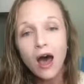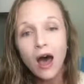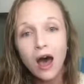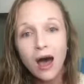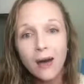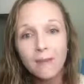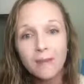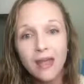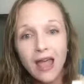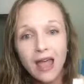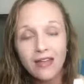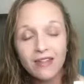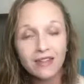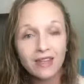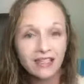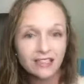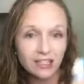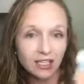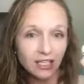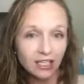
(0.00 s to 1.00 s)
And
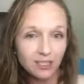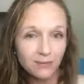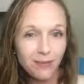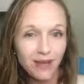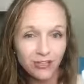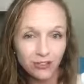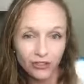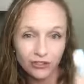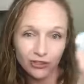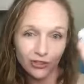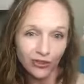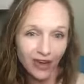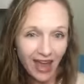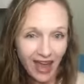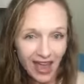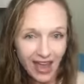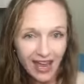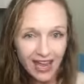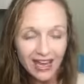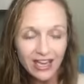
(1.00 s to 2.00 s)
it's going to depend on your
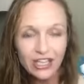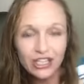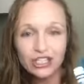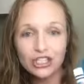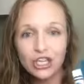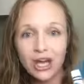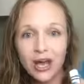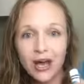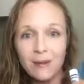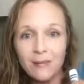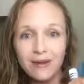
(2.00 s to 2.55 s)
age,